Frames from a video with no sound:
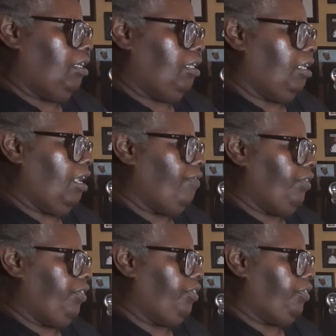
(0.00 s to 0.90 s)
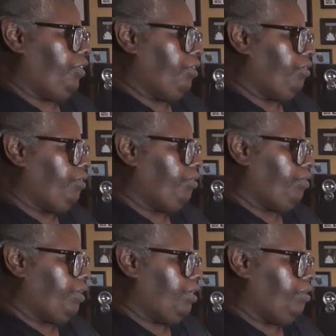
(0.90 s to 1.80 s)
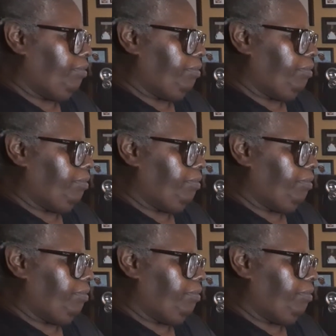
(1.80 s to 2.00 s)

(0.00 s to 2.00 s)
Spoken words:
they have a thinner,